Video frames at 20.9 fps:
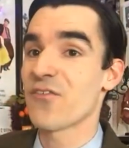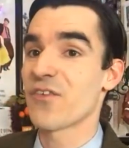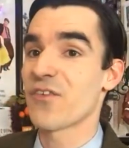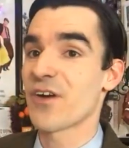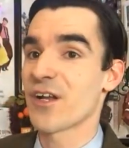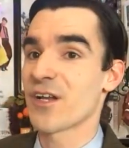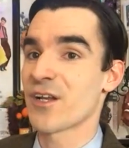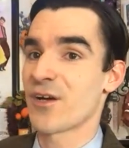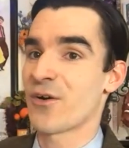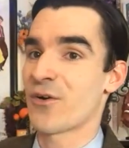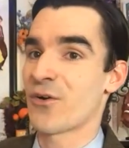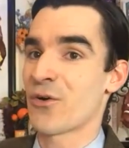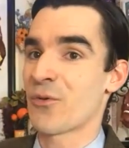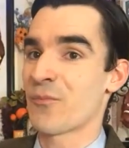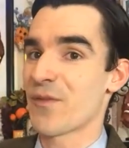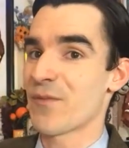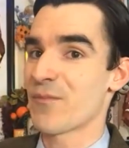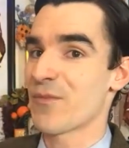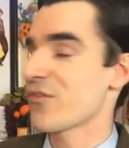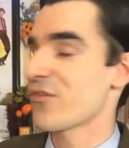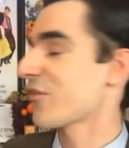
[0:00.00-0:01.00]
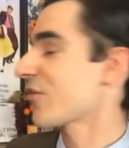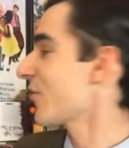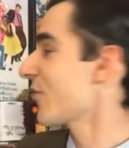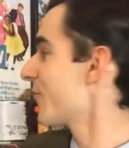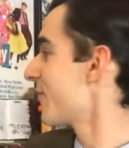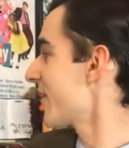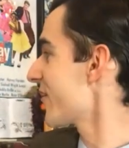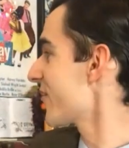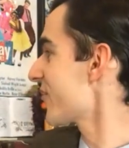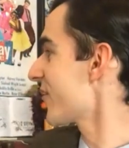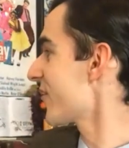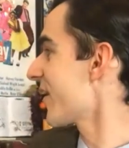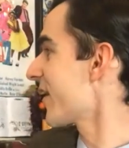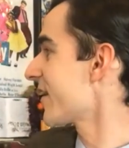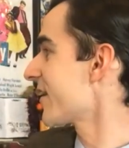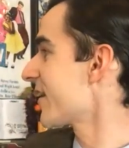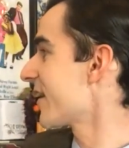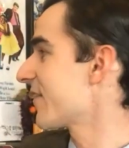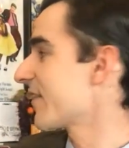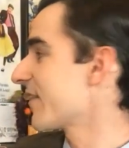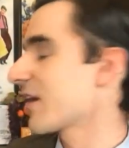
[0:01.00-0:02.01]
Fun Home, the musical based oh. on
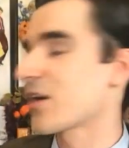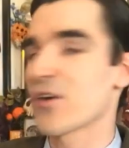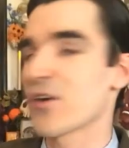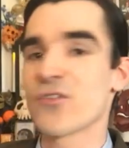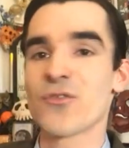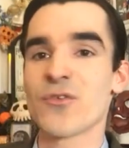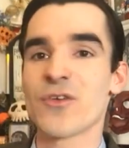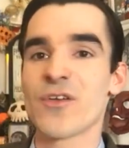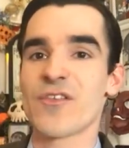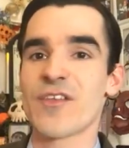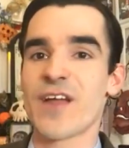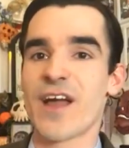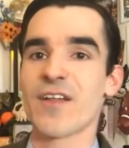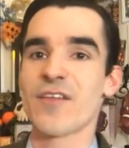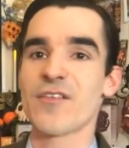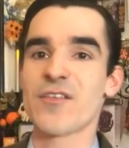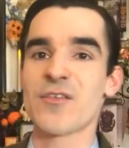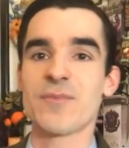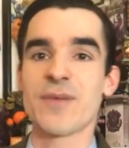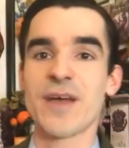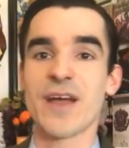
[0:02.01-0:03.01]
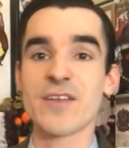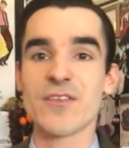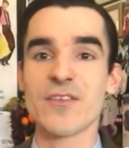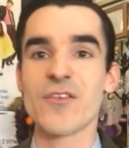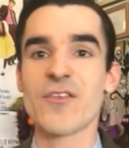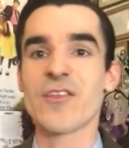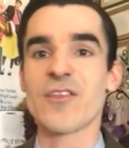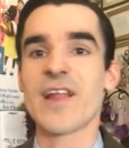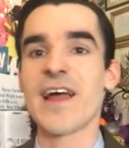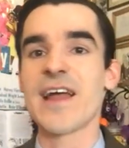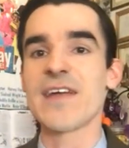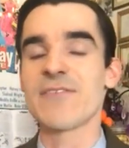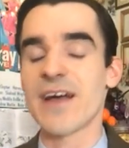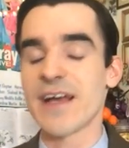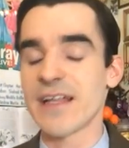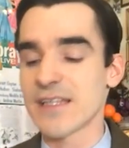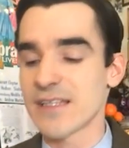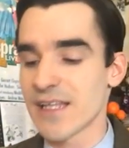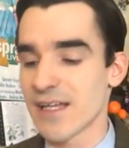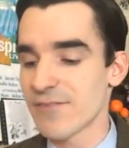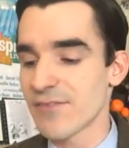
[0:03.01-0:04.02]
the cartoonist Alison Bechdel's life.
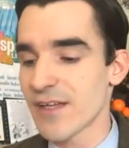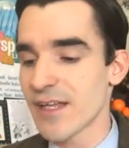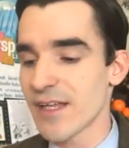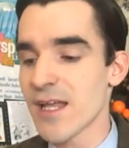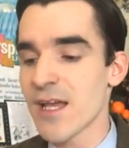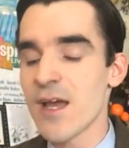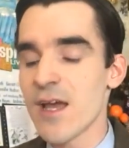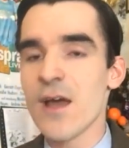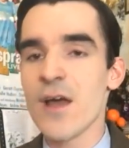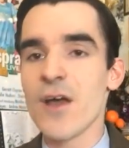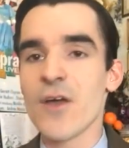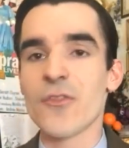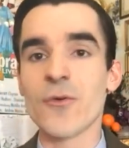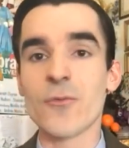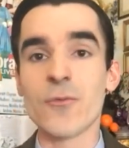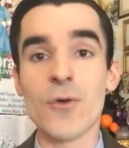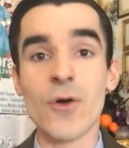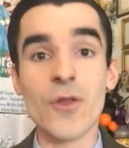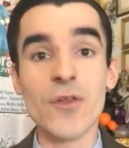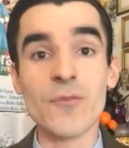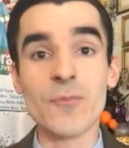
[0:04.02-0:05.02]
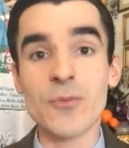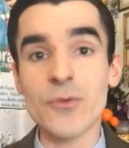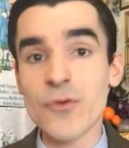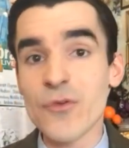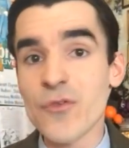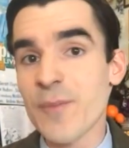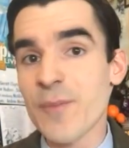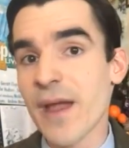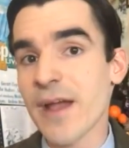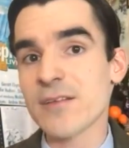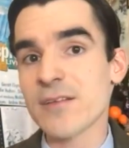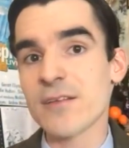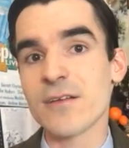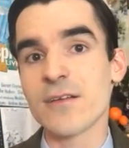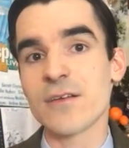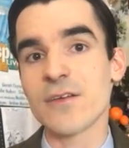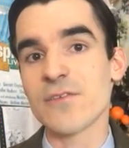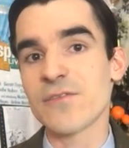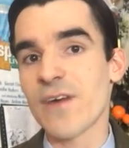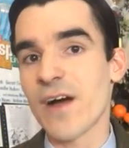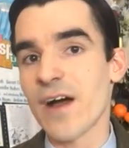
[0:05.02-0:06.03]
I love it. The role of Bruce Bechdel,
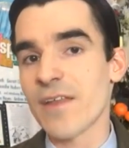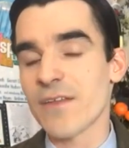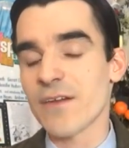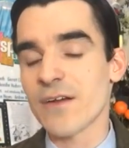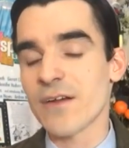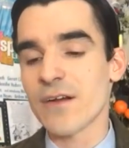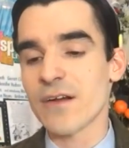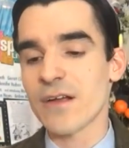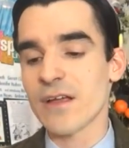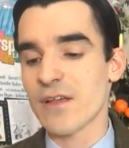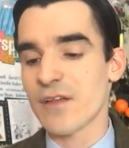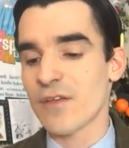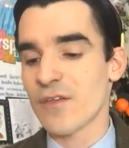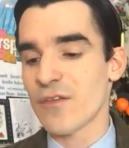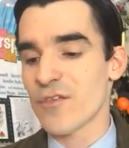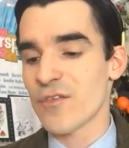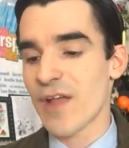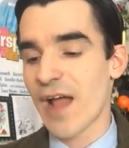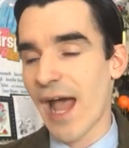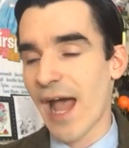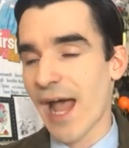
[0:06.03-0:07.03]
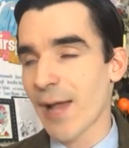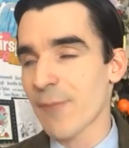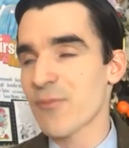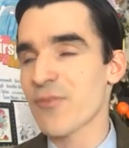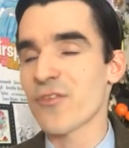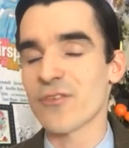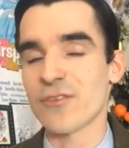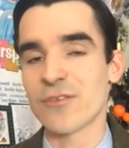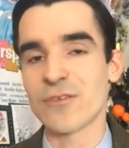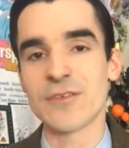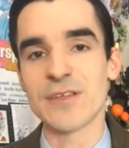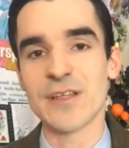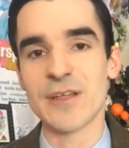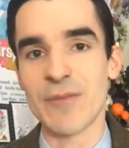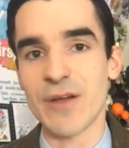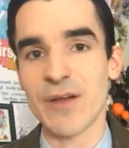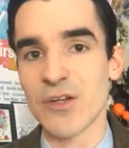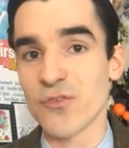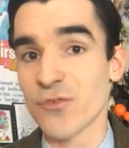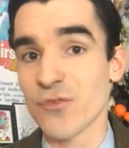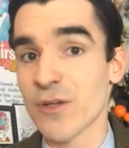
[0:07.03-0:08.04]
her father, is absolutely
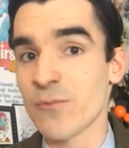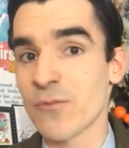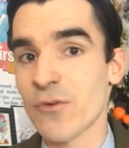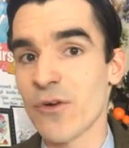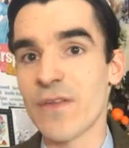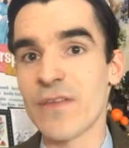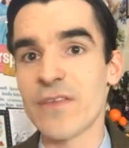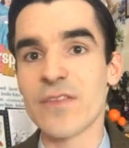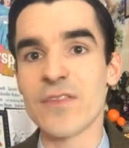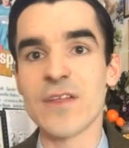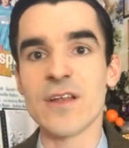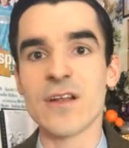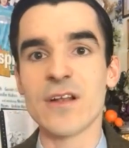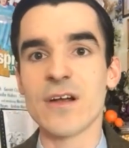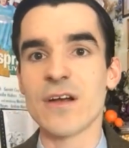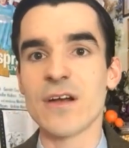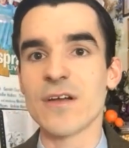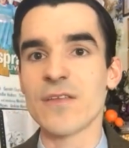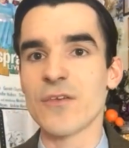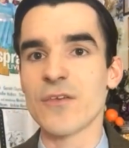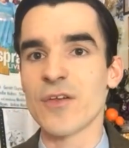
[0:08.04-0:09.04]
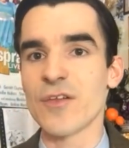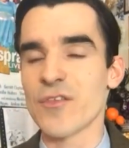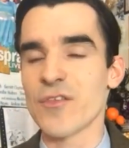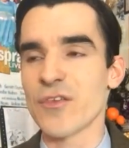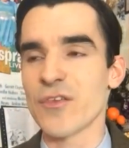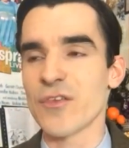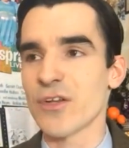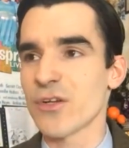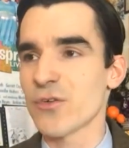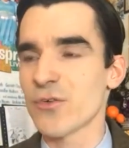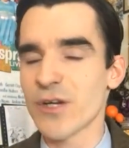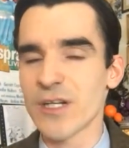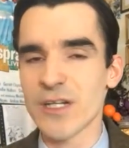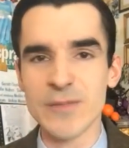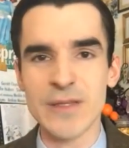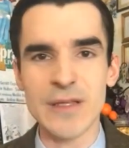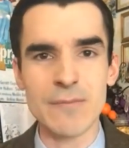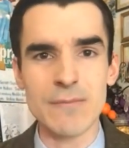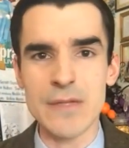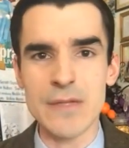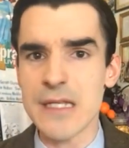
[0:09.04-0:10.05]
my dream role in theater. There is an
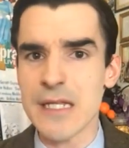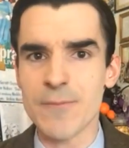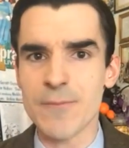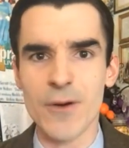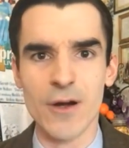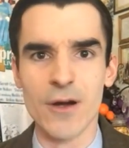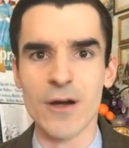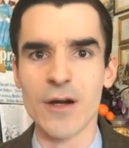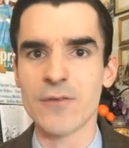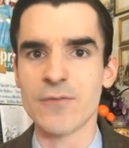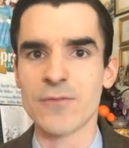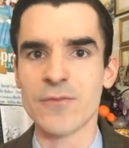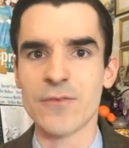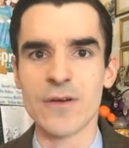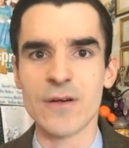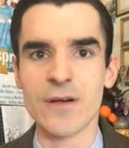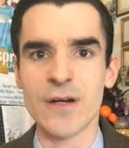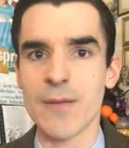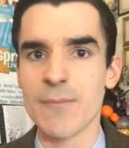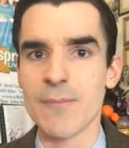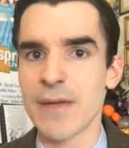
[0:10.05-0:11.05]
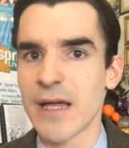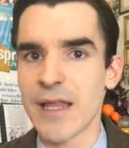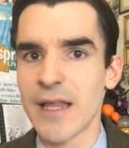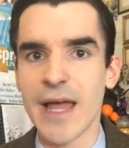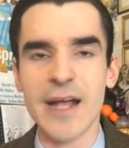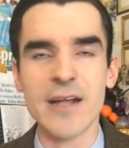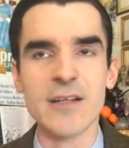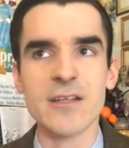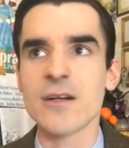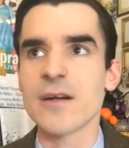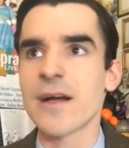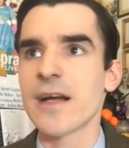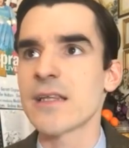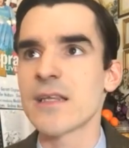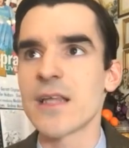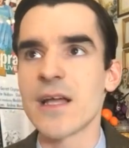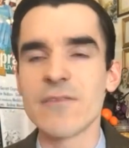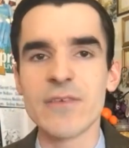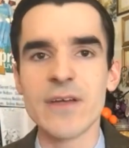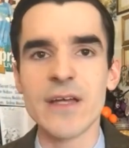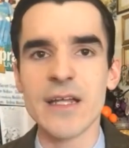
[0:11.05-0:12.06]
incredibly meaty part for a male actor.
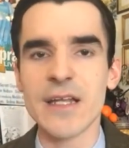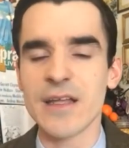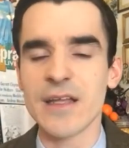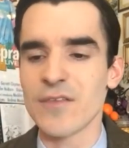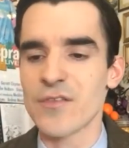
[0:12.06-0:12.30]
I love it.